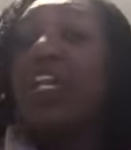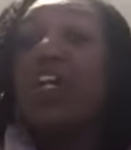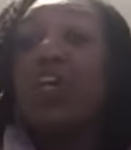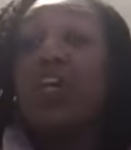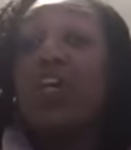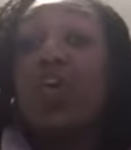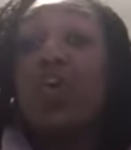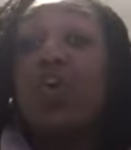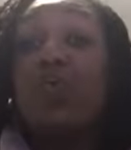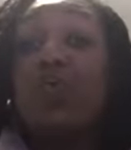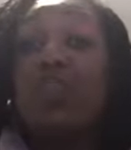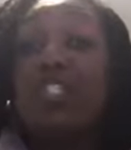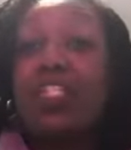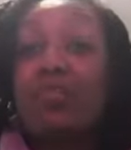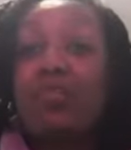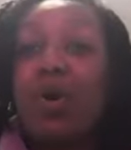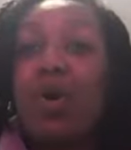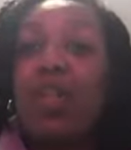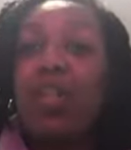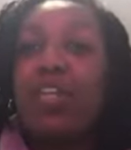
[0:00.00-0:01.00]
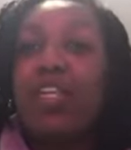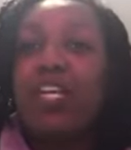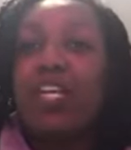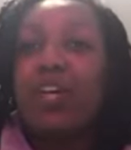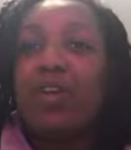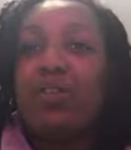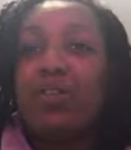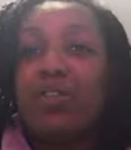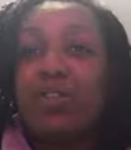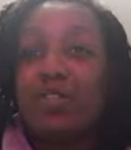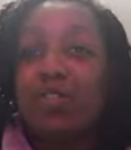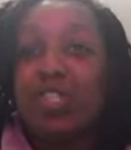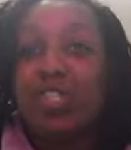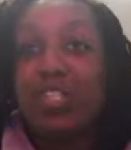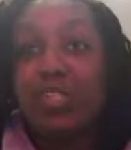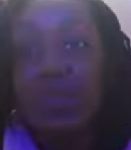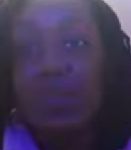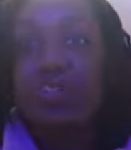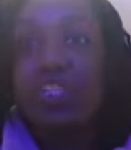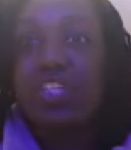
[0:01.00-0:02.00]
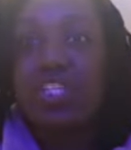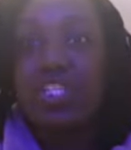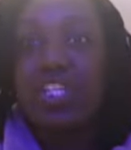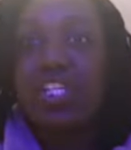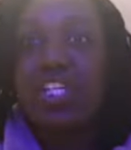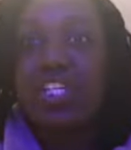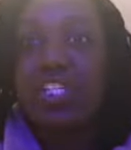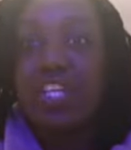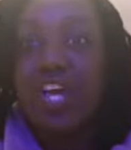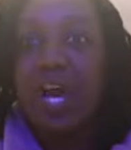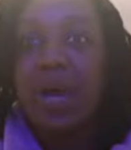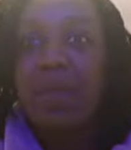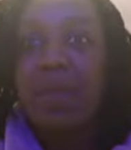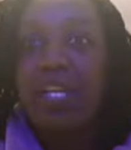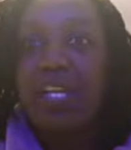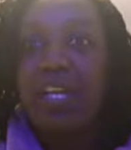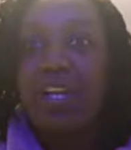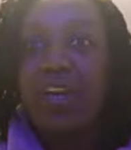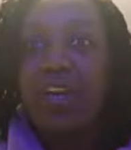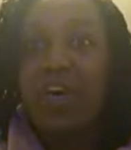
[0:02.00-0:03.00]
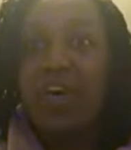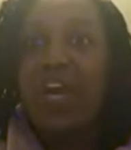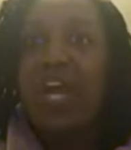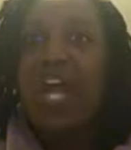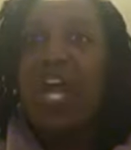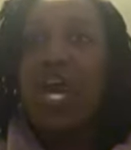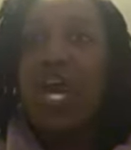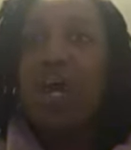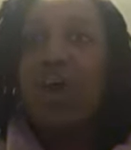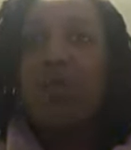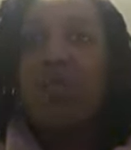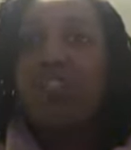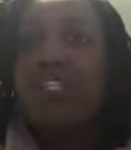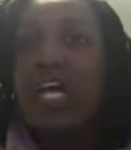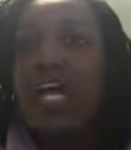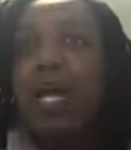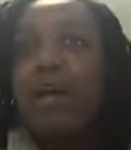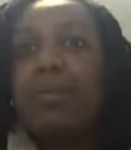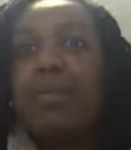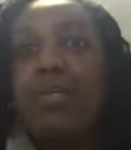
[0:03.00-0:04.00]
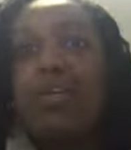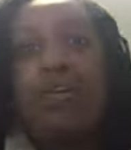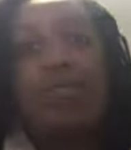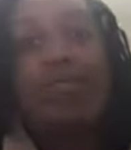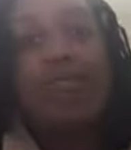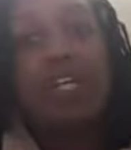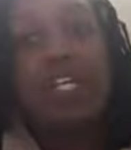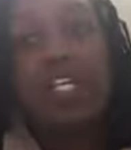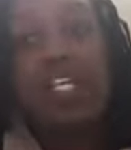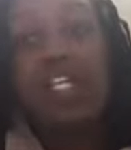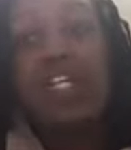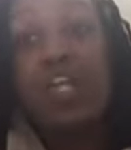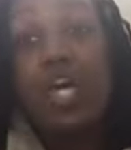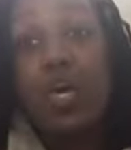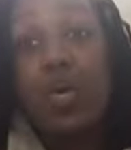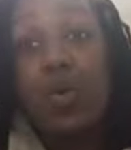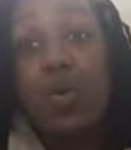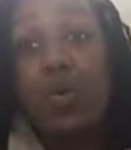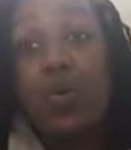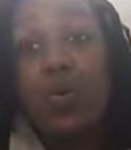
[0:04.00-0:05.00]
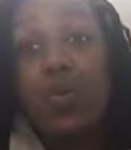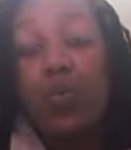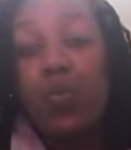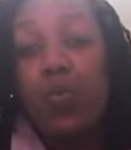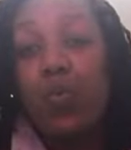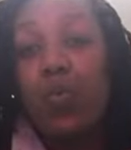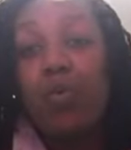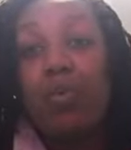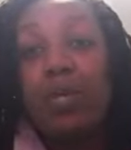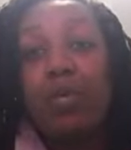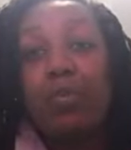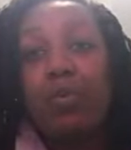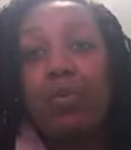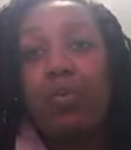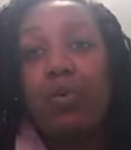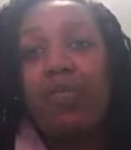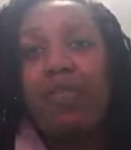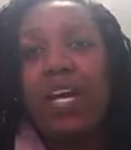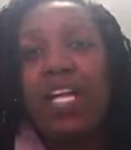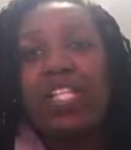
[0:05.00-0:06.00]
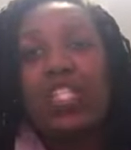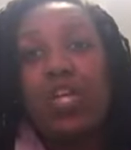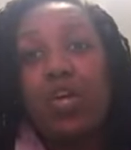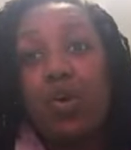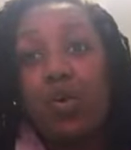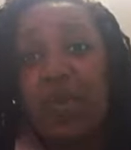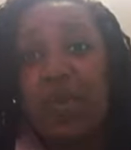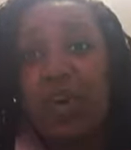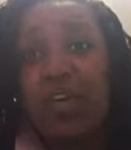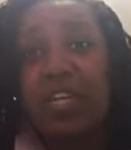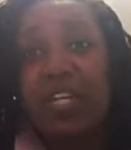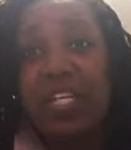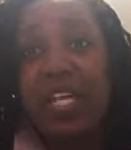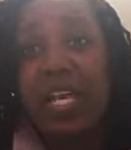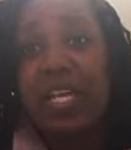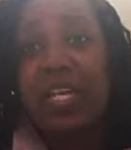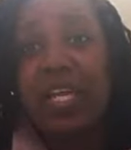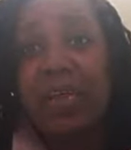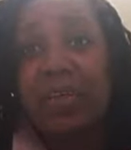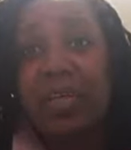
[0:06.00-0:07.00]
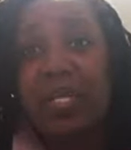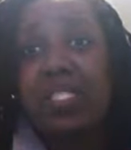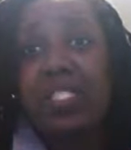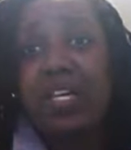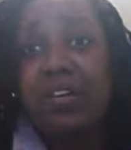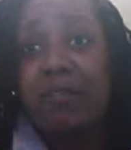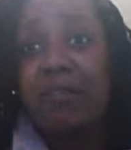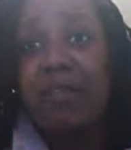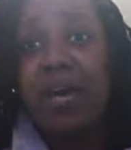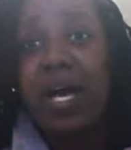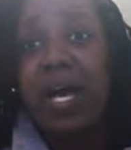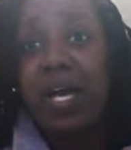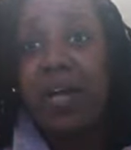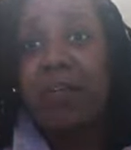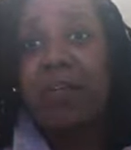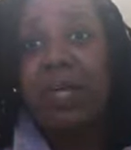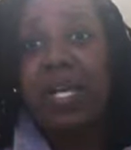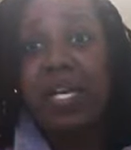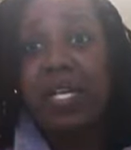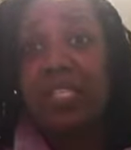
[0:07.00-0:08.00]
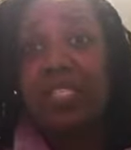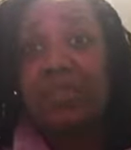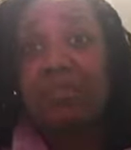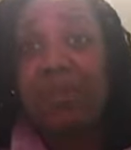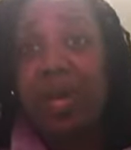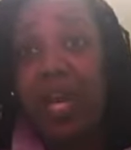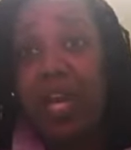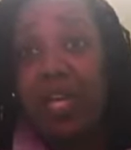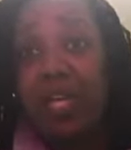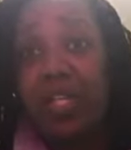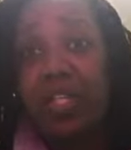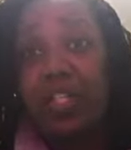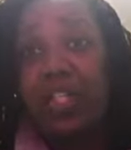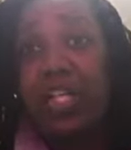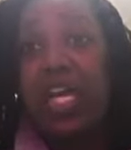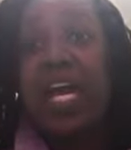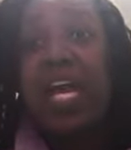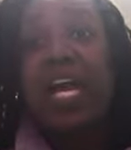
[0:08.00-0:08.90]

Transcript: And the girl was smaller than her, so she thought that she could dominate her. Whole time, you don't fucking know who people with. I told her the dynamics of my place, my hood.